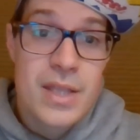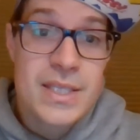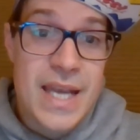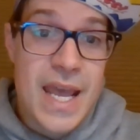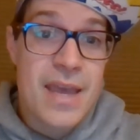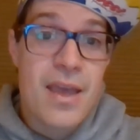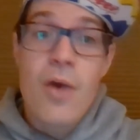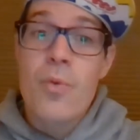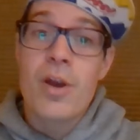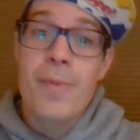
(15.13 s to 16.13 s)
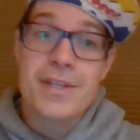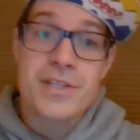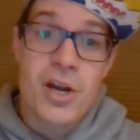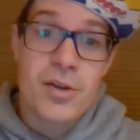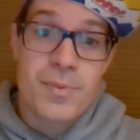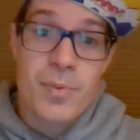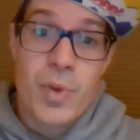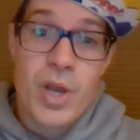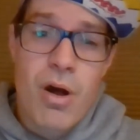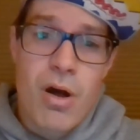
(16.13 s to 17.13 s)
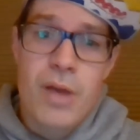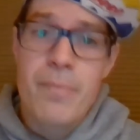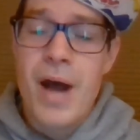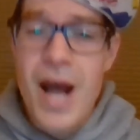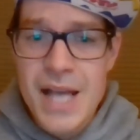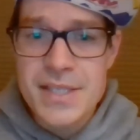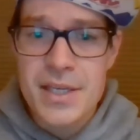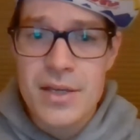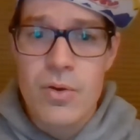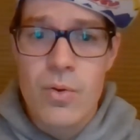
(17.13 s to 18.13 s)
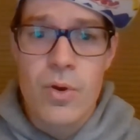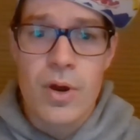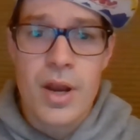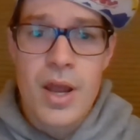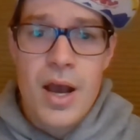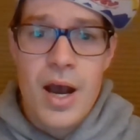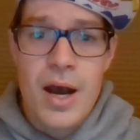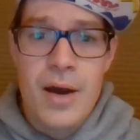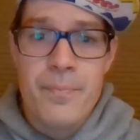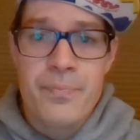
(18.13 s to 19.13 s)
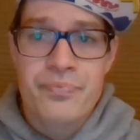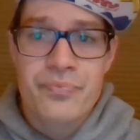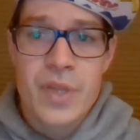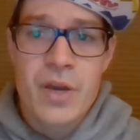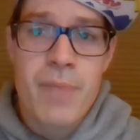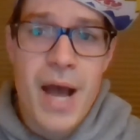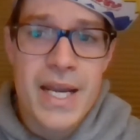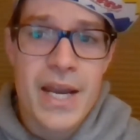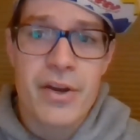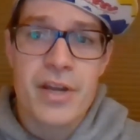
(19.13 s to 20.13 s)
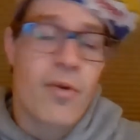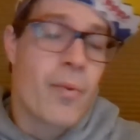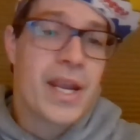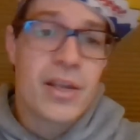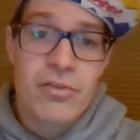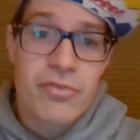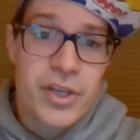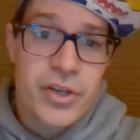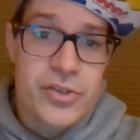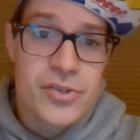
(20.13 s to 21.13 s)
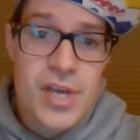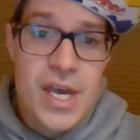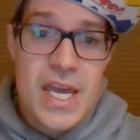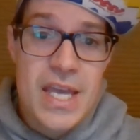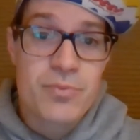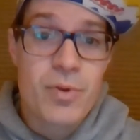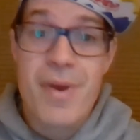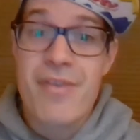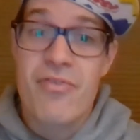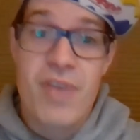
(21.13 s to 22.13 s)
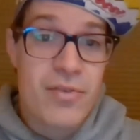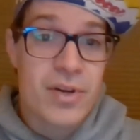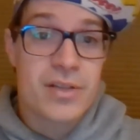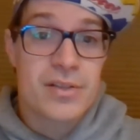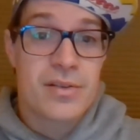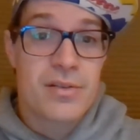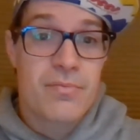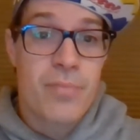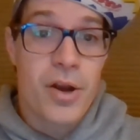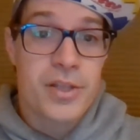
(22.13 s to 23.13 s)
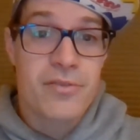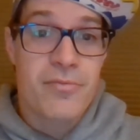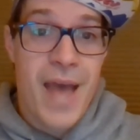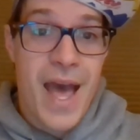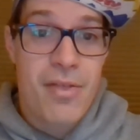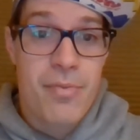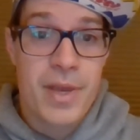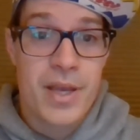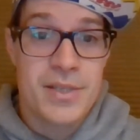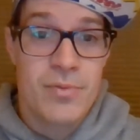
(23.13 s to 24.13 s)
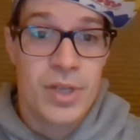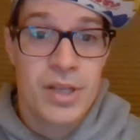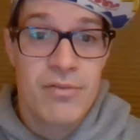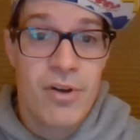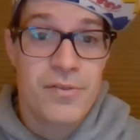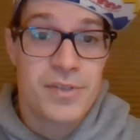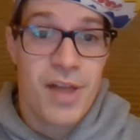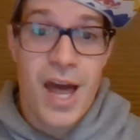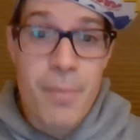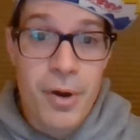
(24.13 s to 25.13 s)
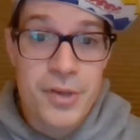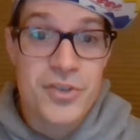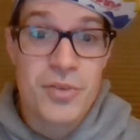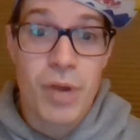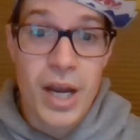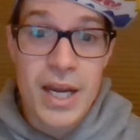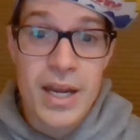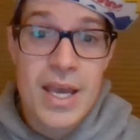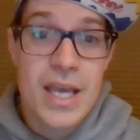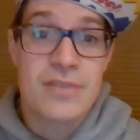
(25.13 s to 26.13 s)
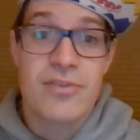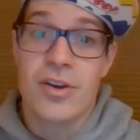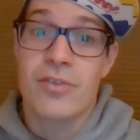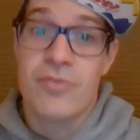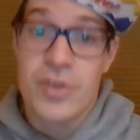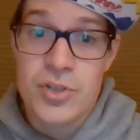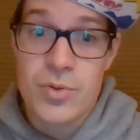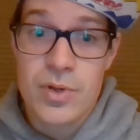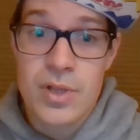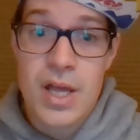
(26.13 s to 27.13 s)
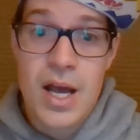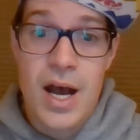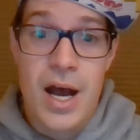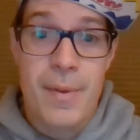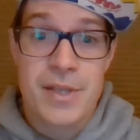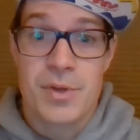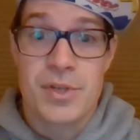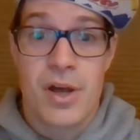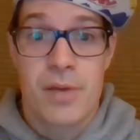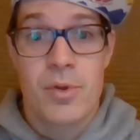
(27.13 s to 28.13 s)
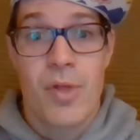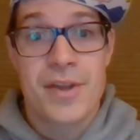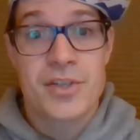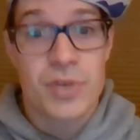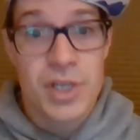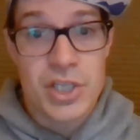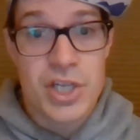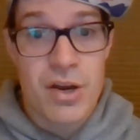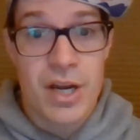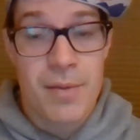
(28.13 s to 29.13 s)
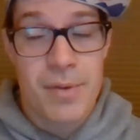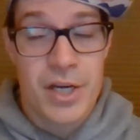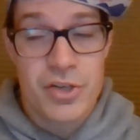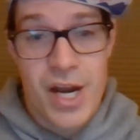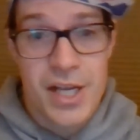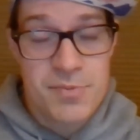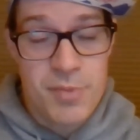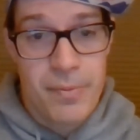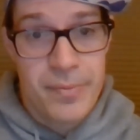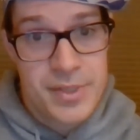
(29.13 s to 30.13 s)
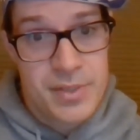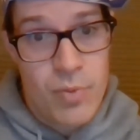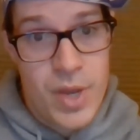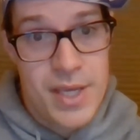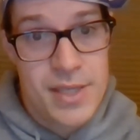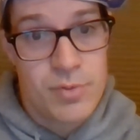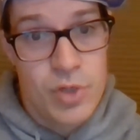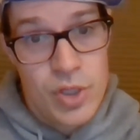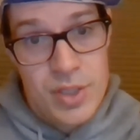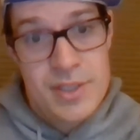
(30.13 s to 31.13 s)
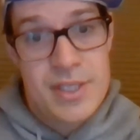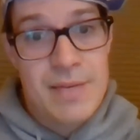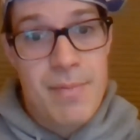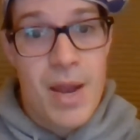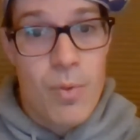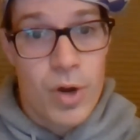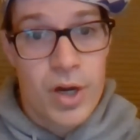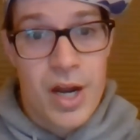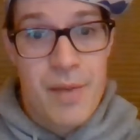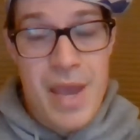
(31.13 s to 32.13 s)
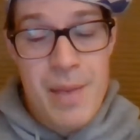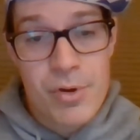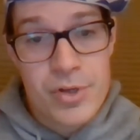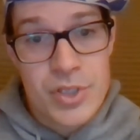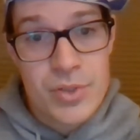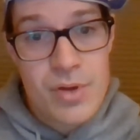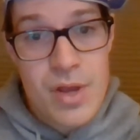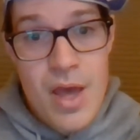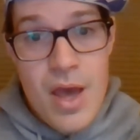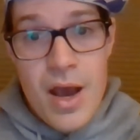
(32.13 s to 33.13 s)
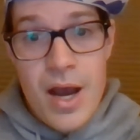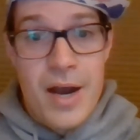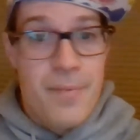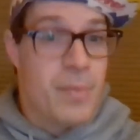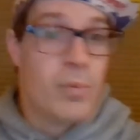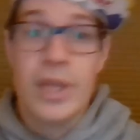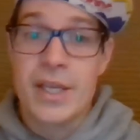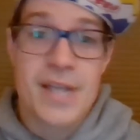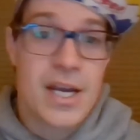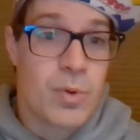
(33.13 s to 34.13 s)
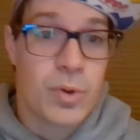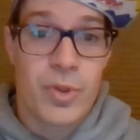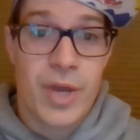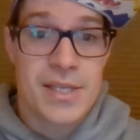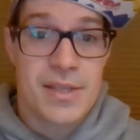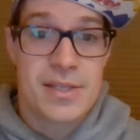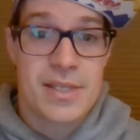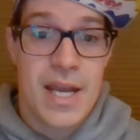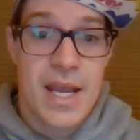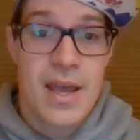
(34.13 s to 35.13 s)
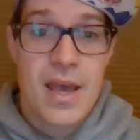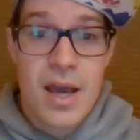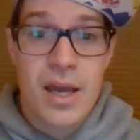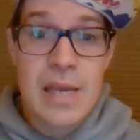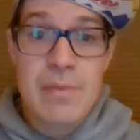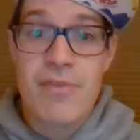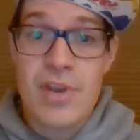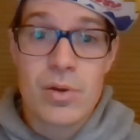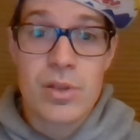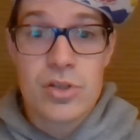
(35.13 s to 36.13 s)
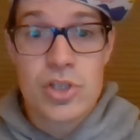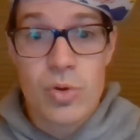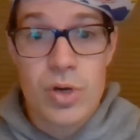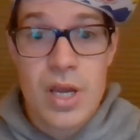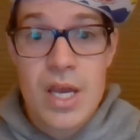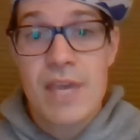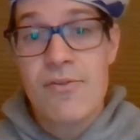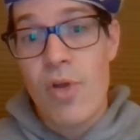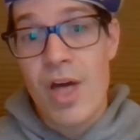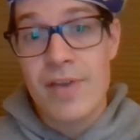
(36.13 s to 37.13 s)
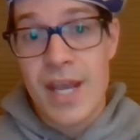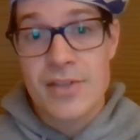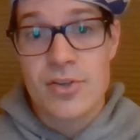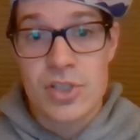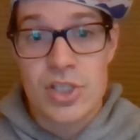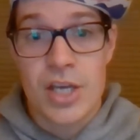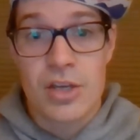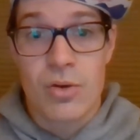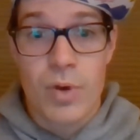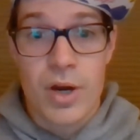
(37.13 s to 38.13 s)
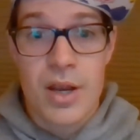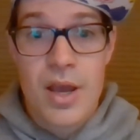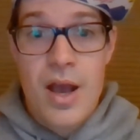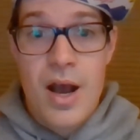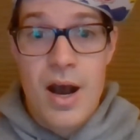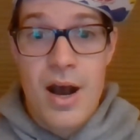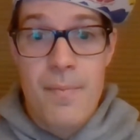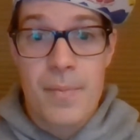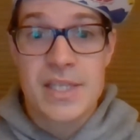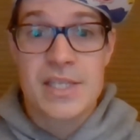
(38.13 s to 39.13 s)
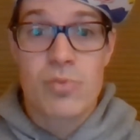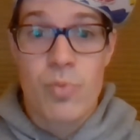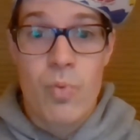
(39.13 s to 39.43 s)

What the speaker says: Today, we are about to start something we call composite or combined area of irregular figures. It's one of my favorite parts of math because it really involves a lot of parts of your brain. It's very visual. As a result, I'm going to do a lot of screen sharing. I'm going to try to experiment with some ways where you can see my work on a paper too. Really excited to work with you guys on this today. I'm going to keep the video a little short, give you a lot of answers to check your work because this